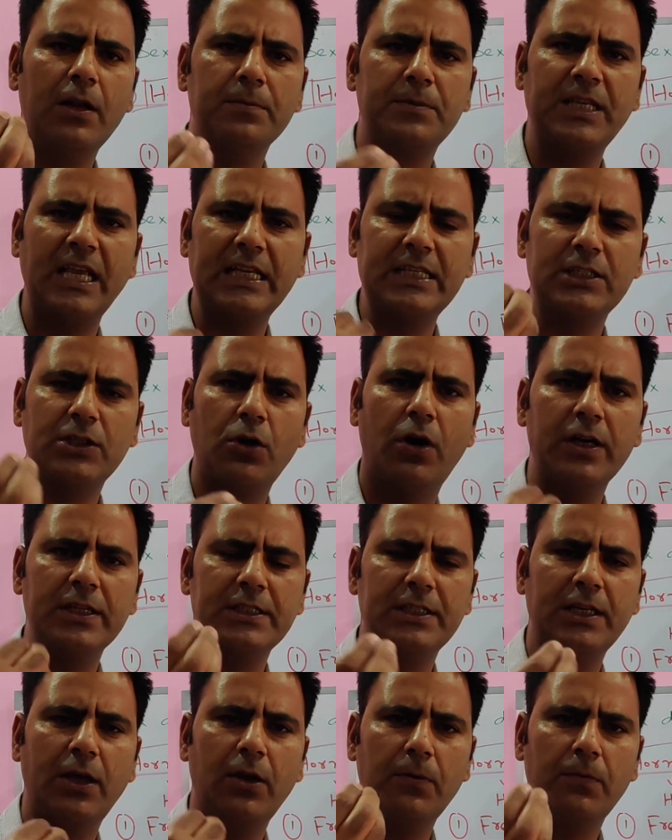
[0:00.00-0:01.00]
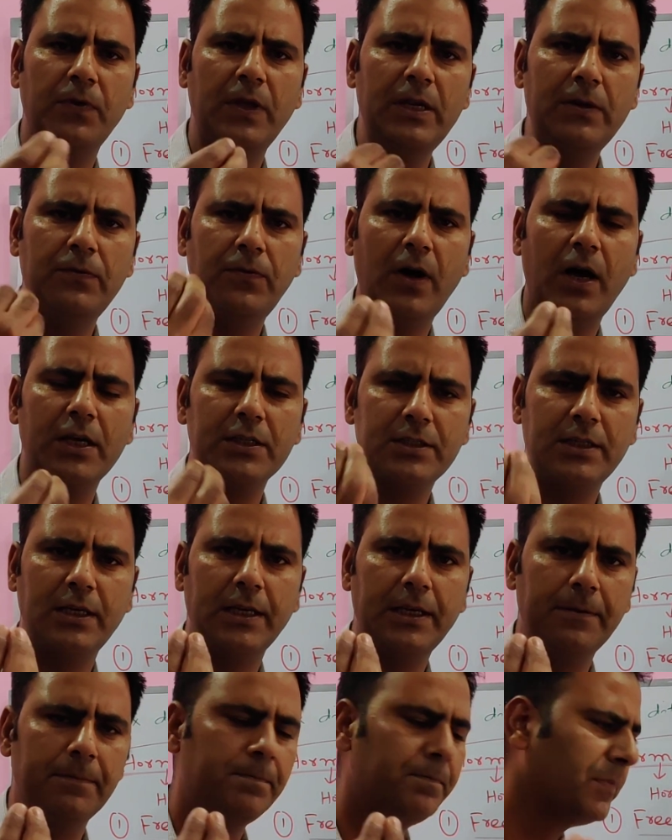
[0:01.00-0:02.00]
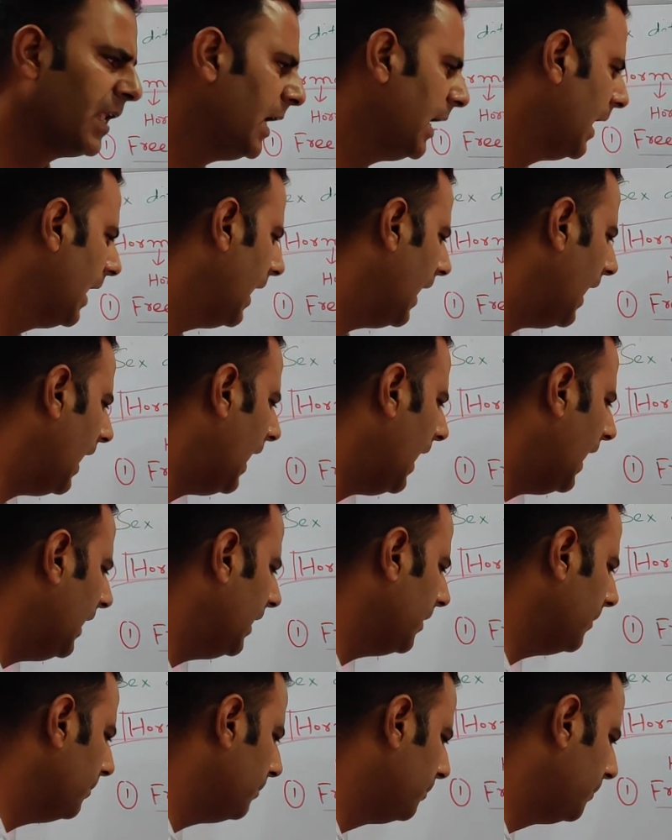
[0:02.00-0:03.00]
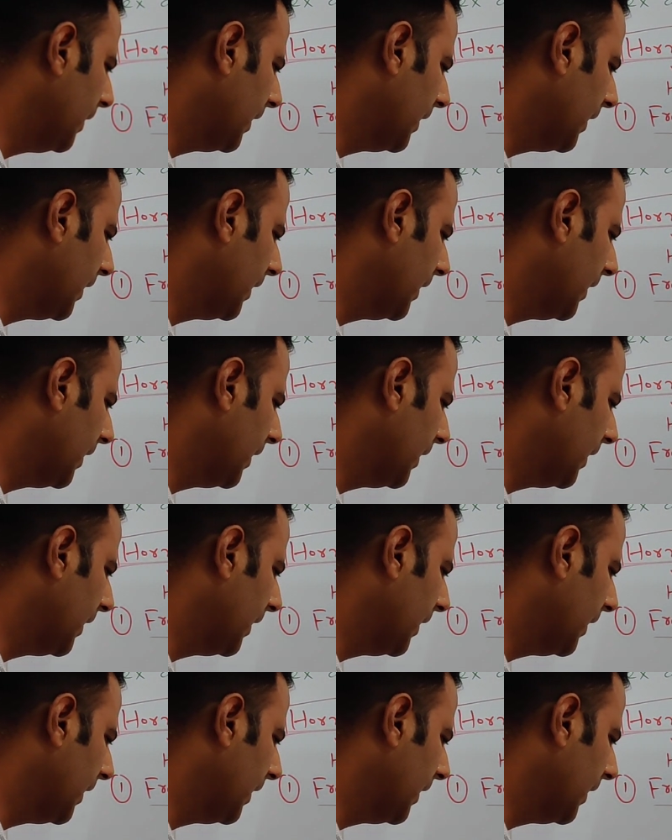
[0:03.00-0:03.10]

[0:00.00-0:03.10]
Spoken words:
Sex cord is developed very fastly. And